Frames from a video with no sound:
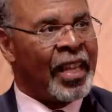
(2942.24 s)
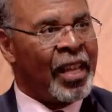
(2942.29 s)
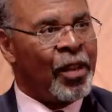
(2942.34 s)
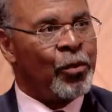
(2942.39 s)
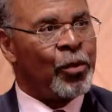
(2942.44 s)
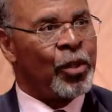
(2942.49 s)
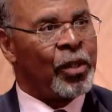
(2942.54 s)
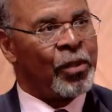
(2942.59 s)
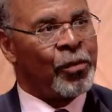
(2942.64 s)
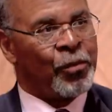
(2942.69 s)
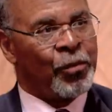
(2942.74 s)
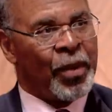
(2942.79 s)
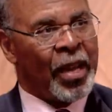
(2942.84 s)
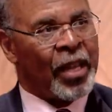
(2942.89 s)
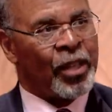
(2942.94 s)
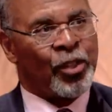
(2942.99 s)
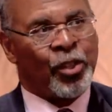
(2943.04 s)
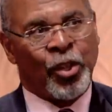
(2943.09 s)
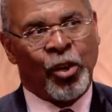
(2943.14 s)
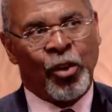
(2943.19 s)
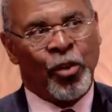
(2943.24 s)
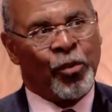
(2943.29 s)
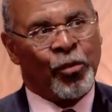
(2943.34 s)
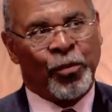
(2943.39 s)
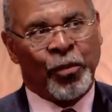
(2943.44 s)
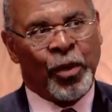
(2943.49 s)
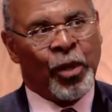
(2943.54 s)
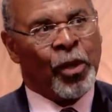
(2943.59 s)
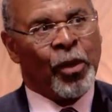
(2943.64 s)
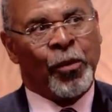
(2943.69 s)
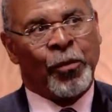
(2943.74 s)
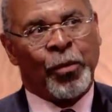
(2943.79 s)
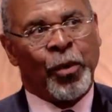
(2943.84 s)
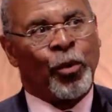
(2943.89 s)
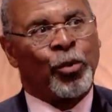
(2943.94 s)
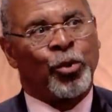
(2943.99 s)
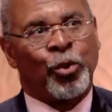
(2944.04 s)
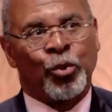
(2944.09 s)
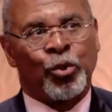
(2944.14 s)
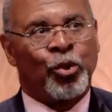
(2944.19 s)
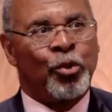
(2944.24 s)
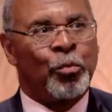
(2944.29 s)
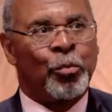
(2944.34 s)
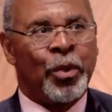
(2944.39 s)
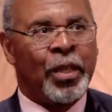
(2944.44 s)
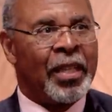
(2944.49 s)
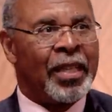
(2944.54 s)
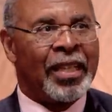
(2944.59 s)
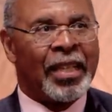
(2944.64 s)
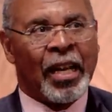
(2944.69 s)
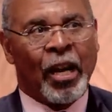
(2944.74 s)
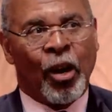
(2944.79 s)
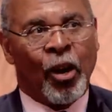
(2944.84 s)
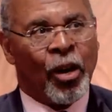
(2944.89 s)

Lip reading: they will, in fact, turn folks who should be